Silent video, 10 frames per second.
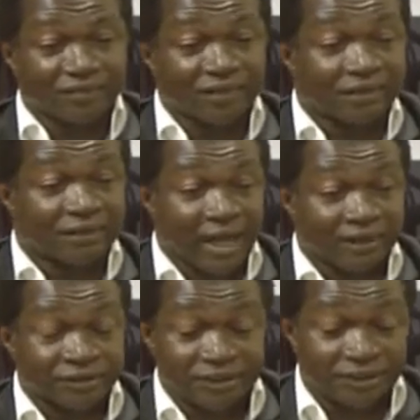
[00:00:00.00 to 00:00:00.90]

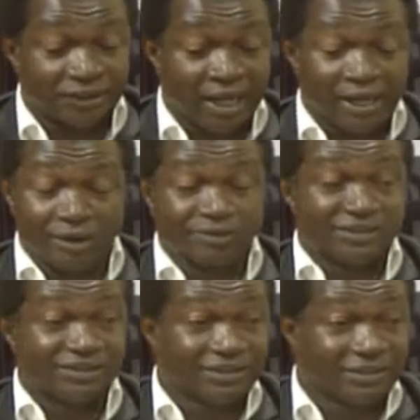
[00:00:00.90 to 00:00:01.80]
The
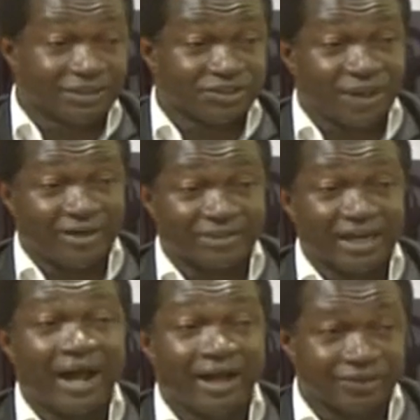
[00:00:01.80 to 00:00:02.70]
Accountant General should have an
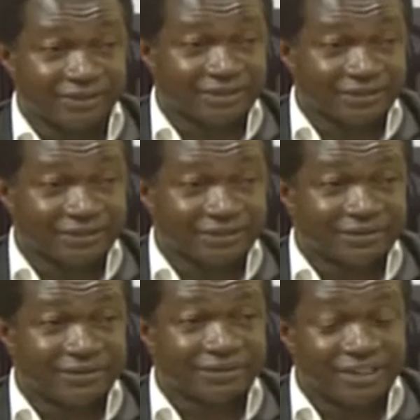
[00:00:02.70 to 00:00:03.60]
eye on it.
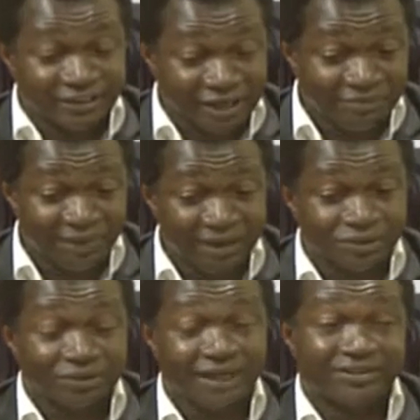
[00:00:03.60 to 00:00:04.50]
The central bank
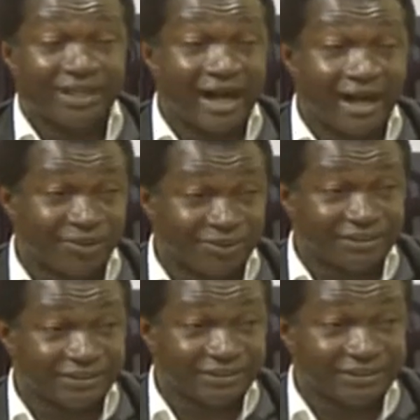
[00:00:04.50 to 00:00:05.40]
should have an eye on
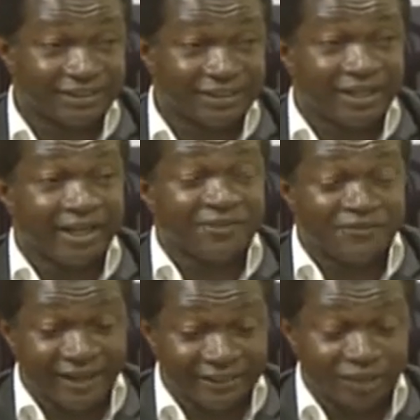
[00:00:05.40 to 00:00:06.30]
it. In
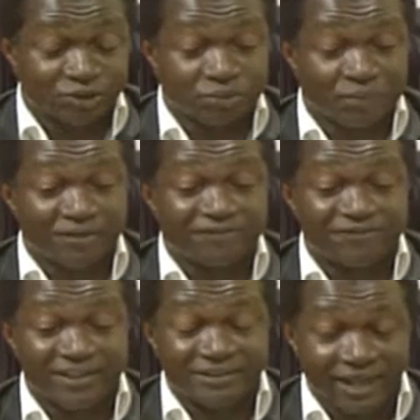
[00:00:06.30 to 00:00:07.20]
fact, there should be a
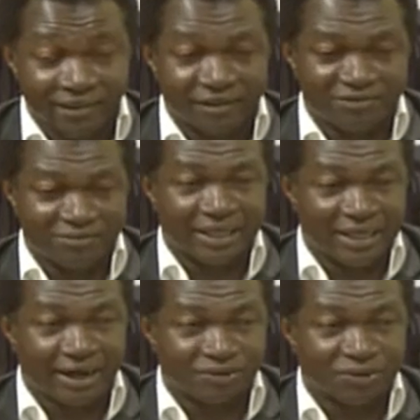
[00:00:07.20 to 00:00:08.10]
federal government
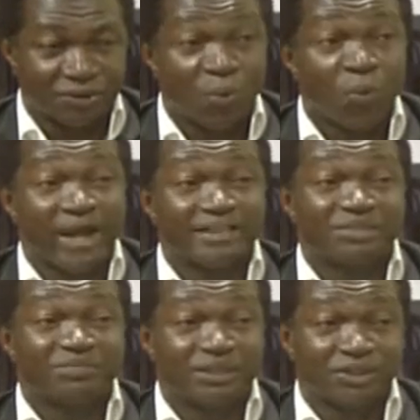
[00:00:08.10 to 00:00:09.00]
account where
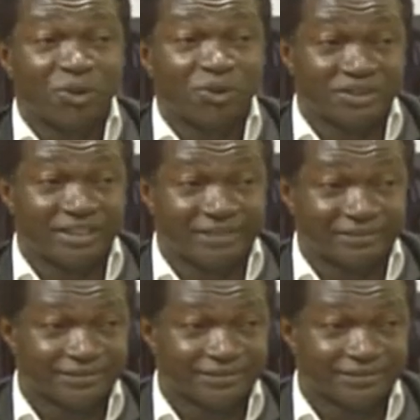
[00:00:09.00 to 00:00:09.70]
this money goes in.